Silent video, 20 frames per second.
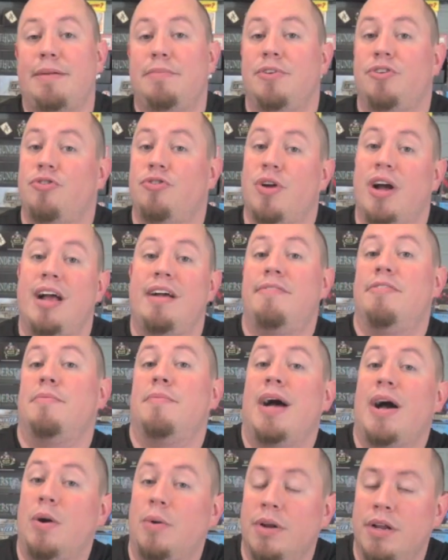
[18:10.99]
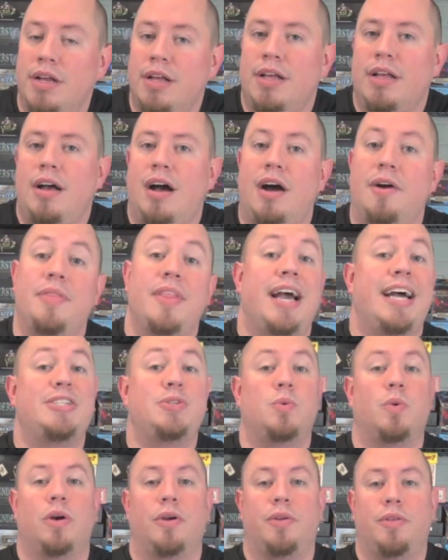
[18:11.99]
them to drive them out.
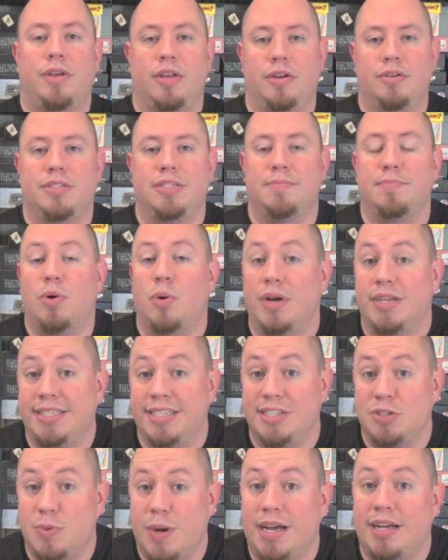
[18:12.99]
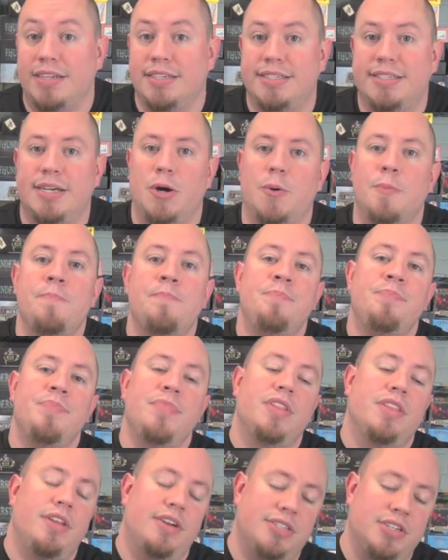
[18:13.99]
That's worth, some points as well. So
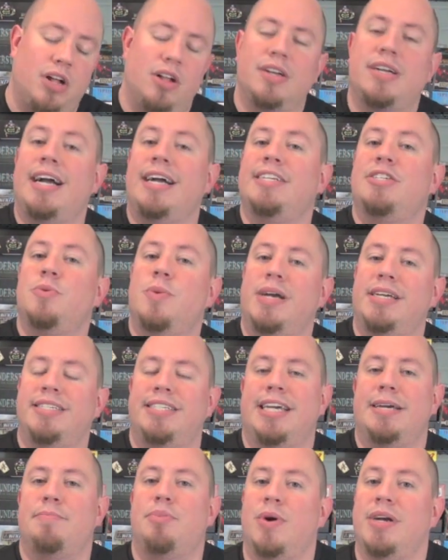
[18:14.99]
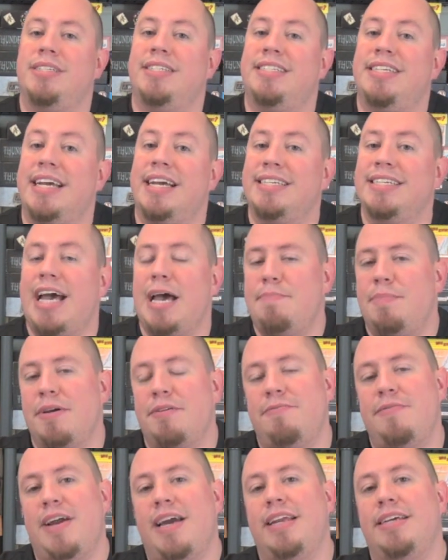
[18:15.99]
there's all kinds of ways to get points. It takes
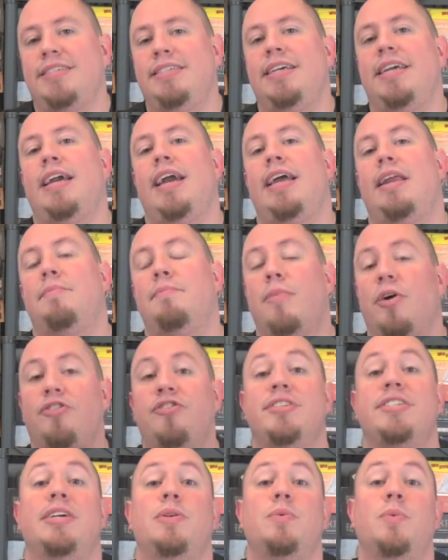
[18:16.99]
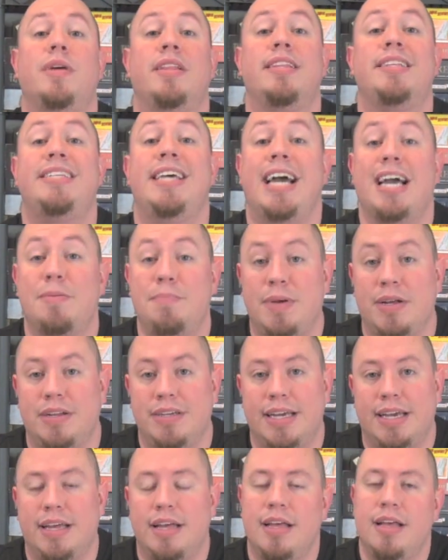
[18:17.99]
epic fantasy and it merges it with deck
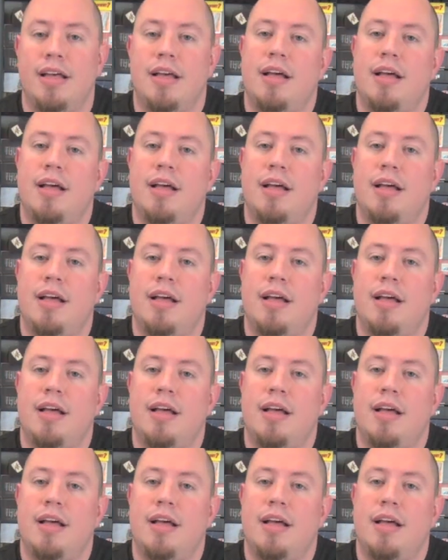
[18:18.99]
building